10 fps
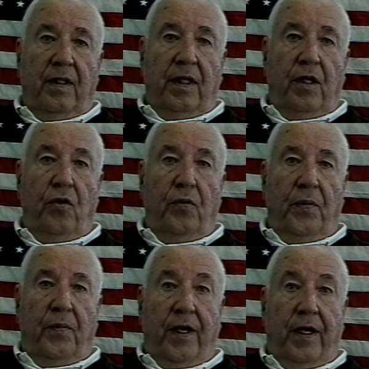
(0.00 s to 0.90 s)
they knew we
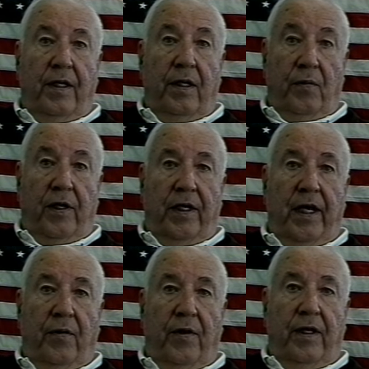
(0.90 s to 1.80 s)
wanted didn't want to
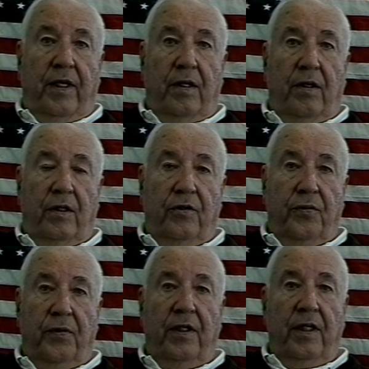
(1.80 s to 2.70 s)
hang around there long, so
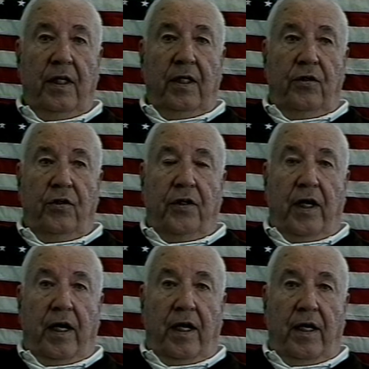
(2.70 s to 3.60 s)
we just
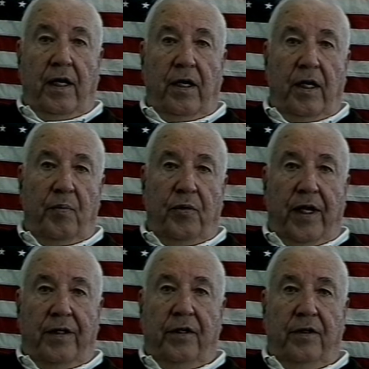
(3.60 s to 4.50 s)
got in there and they
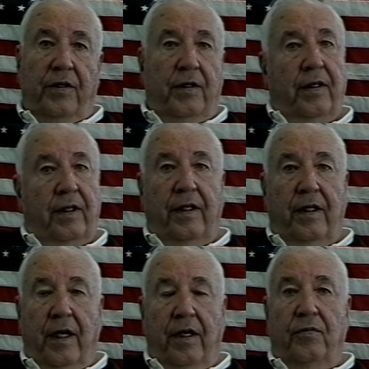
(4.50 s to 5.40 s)
processed and
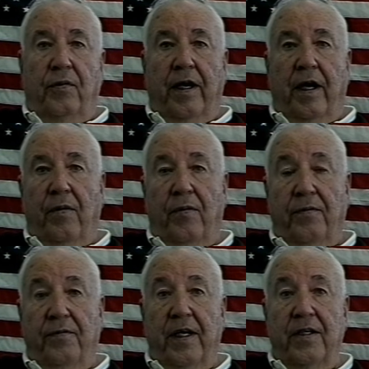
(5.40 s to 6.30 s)
got us right out real
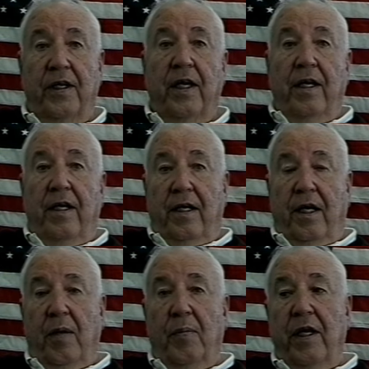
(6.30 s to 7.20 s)
fast
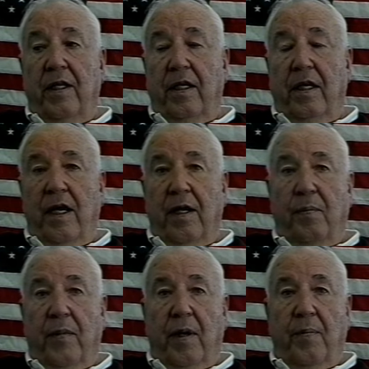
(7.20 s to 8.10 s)
and I made the
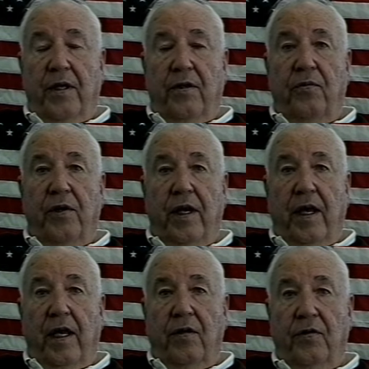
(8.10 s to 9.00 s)
date by about three
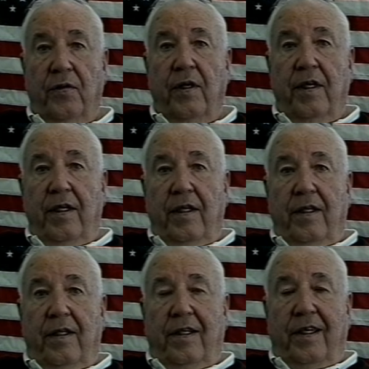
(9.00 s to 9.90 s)
days Boy.
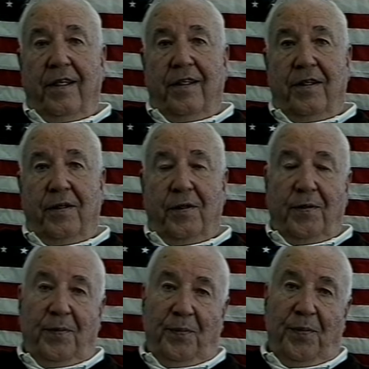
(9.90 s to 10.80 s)
to get
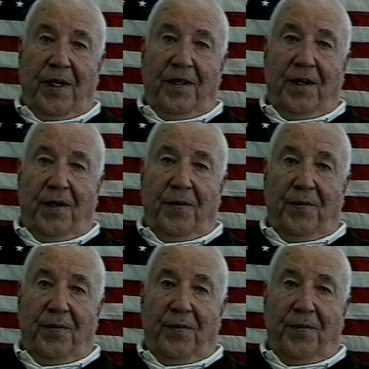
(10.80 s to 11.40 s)
to be there